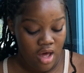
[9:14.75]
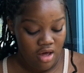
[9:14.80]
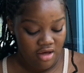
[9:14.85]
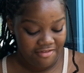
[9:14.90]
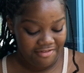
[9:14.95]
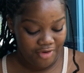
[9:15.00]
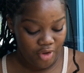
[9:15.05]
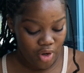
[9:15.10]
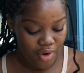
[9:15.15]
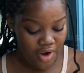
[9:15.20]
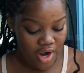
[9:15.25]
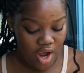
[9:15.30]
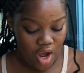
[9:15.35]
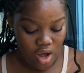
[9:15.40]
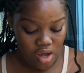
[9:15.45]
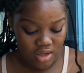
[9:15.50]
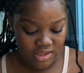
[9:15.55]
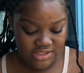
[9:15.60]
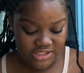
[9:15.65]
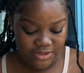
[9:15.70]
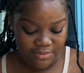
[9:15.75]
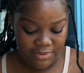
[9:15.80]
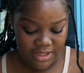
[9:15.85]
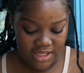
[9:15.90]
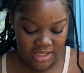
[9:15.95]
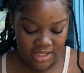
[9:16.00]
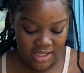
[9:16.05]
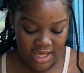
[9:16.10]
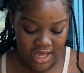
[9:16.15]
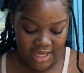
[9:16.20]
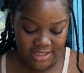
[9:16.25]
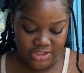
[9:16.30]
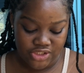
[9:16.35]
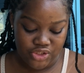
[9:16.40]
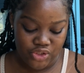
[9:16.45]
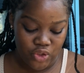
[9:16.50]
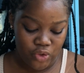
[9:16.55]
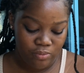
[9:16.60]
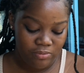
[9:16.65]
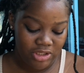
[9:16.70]
Flora asked me,
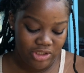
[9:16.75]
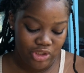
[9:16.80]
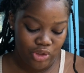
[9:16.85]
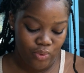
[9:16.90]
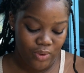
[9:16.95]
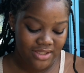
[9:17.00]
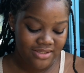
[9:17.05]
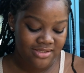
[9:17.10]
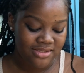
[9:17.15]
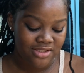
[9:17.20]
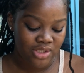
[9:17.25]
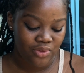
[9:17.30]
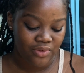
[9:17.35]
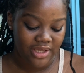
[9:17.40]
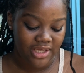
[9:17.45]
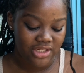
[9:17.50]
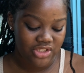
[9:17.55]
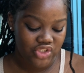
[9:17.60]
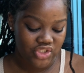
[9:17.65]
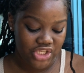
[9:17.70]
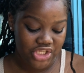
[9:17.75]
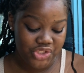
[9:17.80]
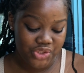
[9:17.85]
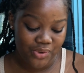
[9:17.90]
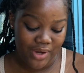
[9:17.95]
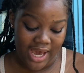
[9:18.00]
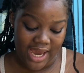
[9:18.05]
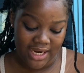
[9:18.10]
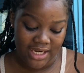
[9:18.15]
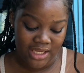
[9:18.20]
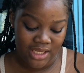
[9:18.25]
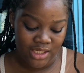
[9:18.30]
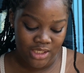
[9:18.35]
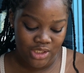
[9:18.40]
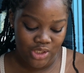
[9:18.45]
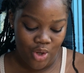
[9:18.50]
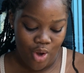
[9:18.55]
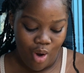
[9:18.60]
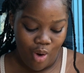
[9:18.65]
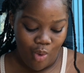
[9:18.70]
assuming you are still in Jeju Island,